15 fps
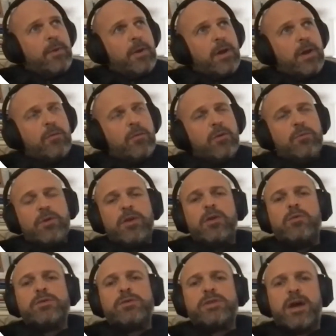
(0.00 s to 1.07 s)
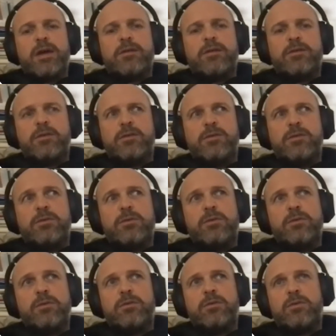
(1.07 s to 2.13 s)
how could we use that to
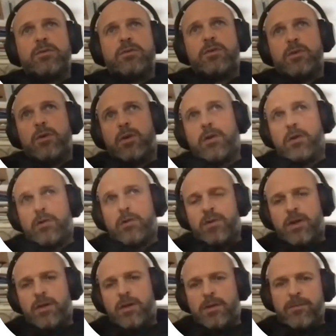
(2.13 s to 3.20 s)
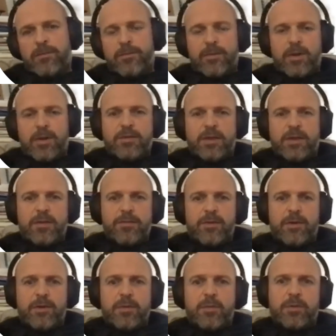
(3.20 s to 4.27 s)
look at alternative
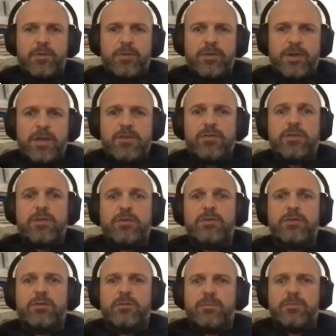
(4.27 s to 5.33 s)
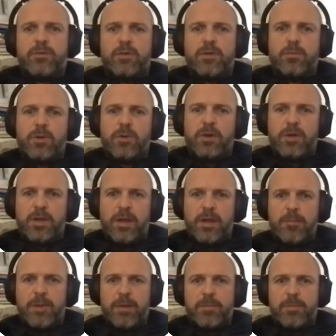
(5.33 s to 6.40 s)
identifiable credentials so that we could
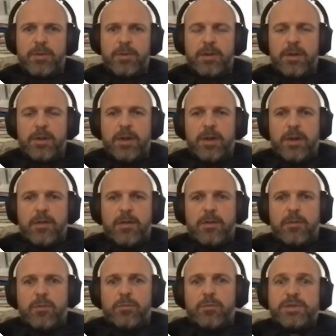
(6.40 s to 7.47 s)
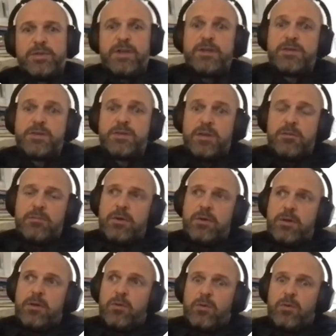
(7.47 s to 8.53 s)
get people that would potentially,
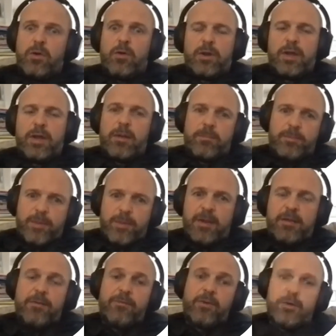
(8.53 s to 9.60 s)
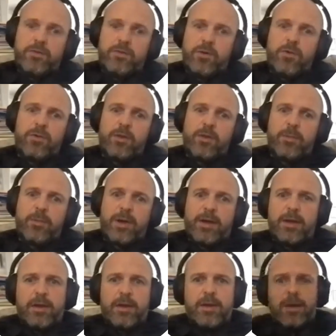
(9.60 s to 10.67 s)
you know, not get in the front door of the
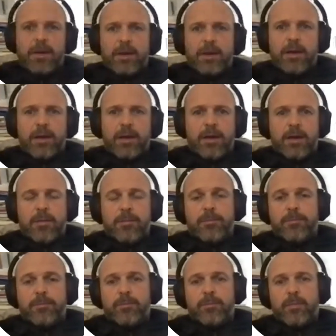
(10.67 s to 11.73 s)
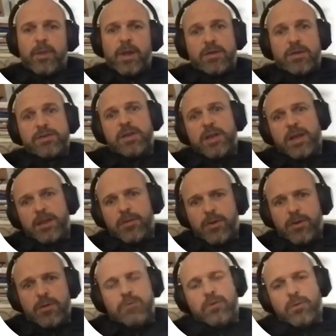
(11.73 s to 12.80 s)
bank, actually get
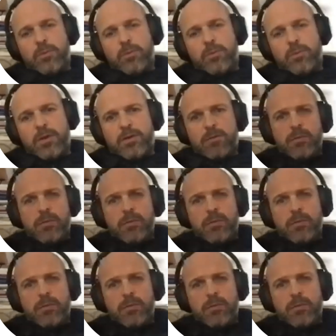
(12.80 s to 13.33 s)
through, so we could